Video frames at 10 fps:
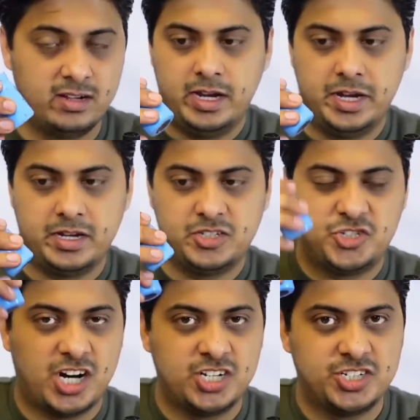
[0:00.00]
It
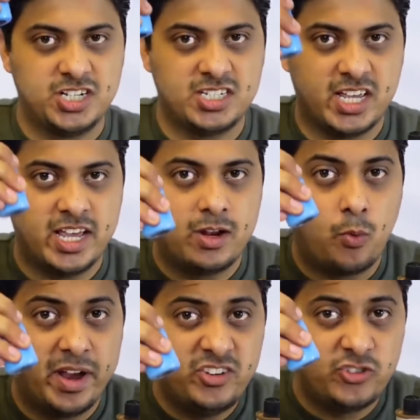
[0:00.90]
charges in a
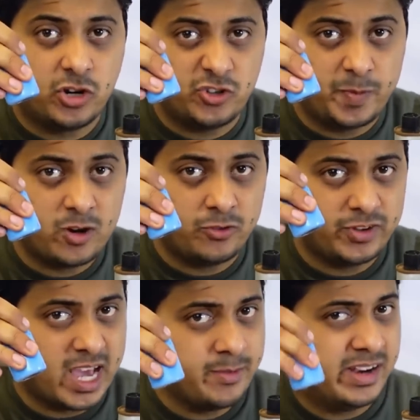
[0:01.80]
very short span of
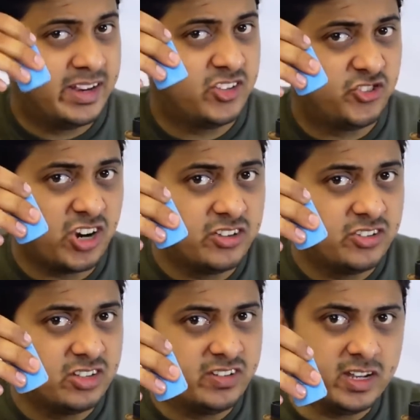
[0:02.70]
time and
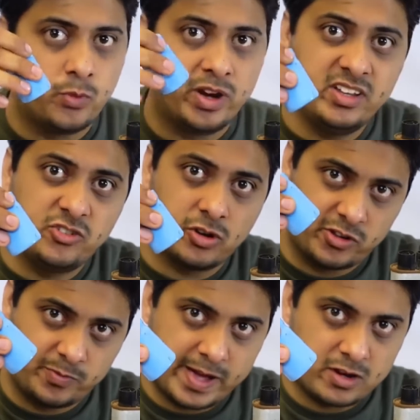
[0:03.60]
discharges in a very short
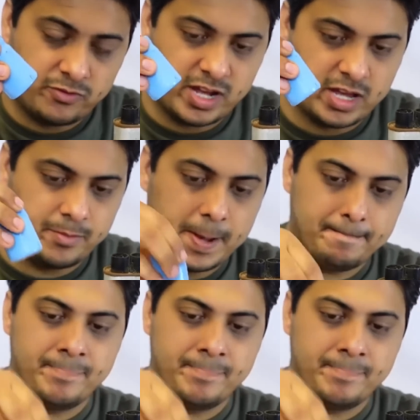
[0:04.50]
span of time,